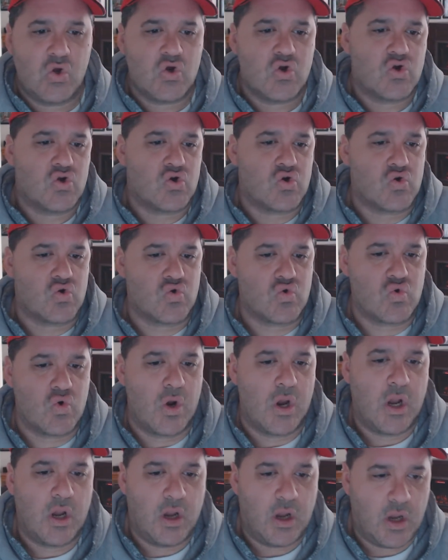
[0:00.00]
Who
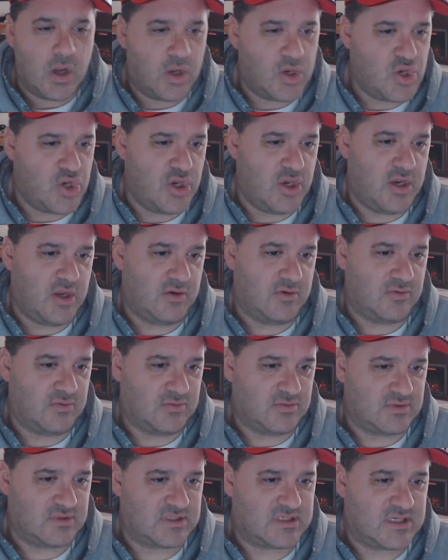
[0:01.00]

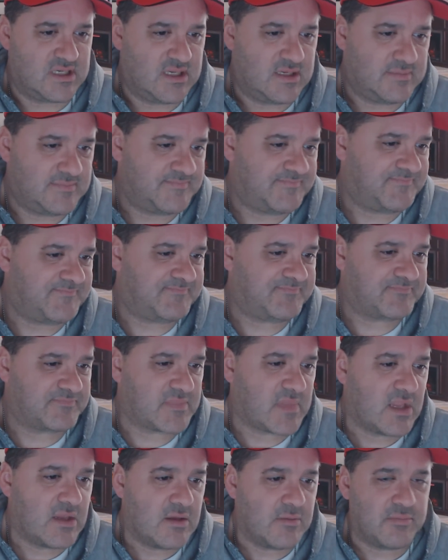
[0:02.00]
knows?
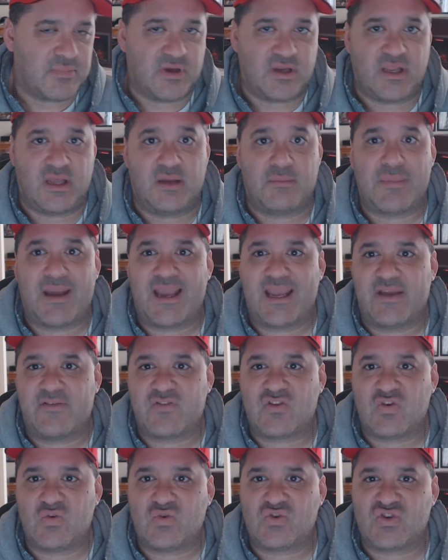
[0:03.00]
But I have
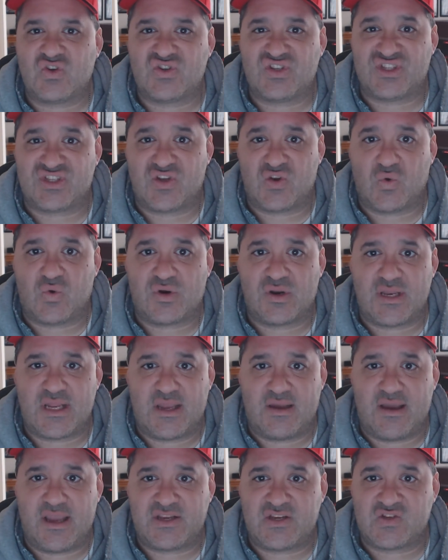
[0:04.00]
two jerseys in order
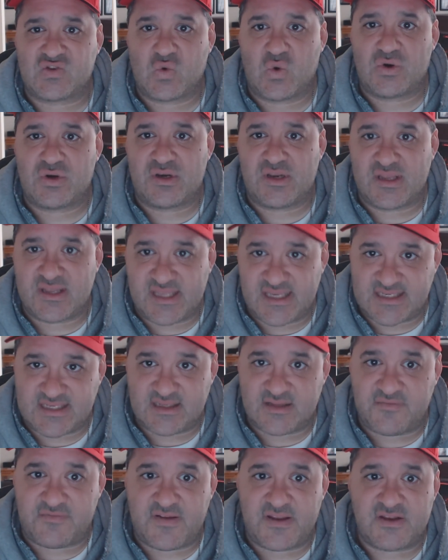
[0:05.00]
now. I just ordered a DC
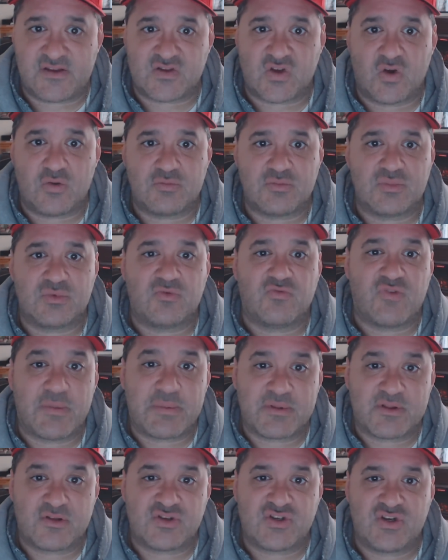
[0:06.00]
Defenders home
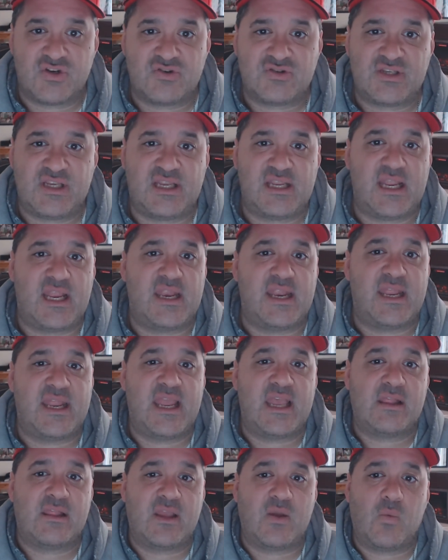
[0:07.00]
replica jersey and an
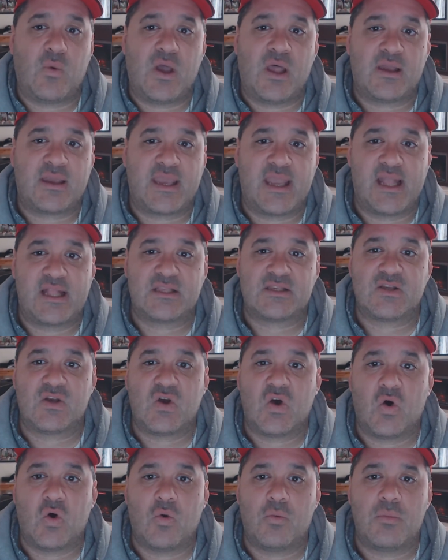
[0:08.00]
LA Wildcats
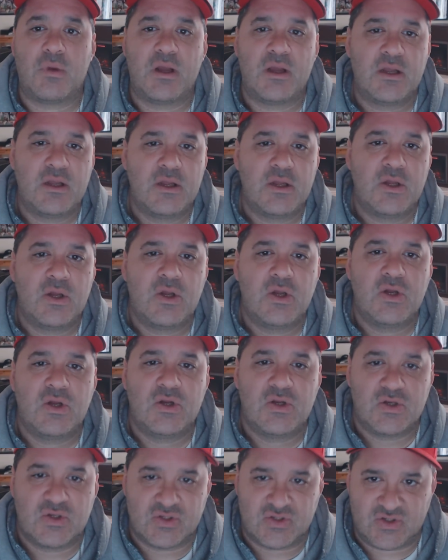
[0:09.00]
home
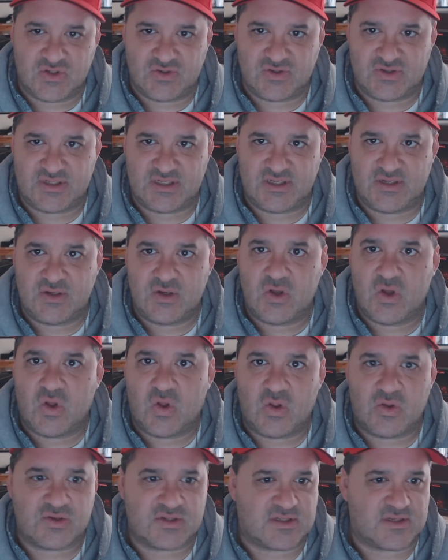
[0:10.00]
jersey
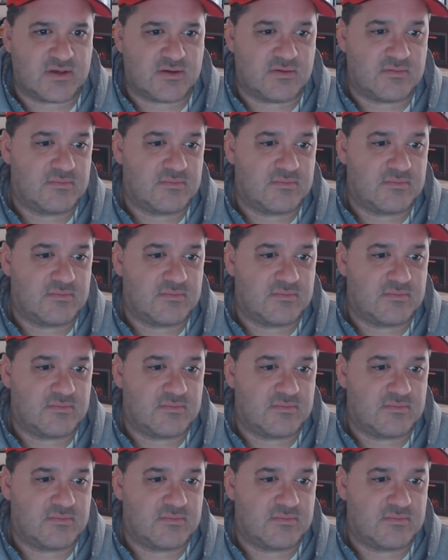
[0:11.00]
also.